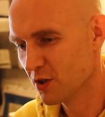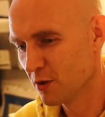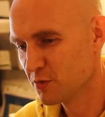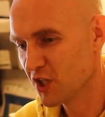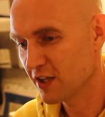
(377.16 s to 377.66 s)

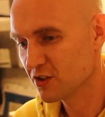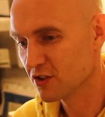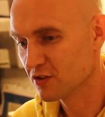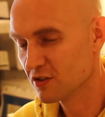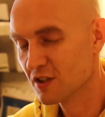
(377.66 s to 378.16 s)

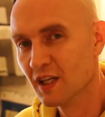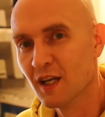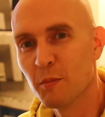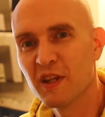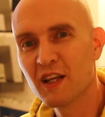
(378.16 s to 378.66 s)
objections,
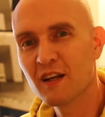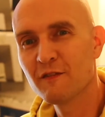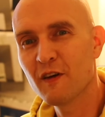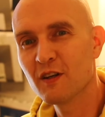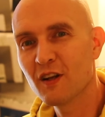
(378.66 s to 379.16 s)
but then I
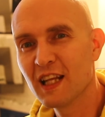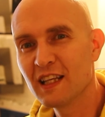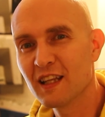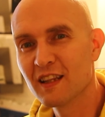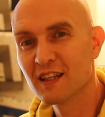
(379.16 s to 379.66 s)
found a
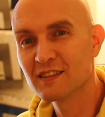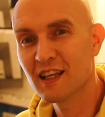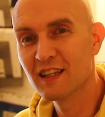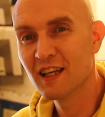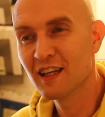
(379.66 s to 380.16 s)
link in there saying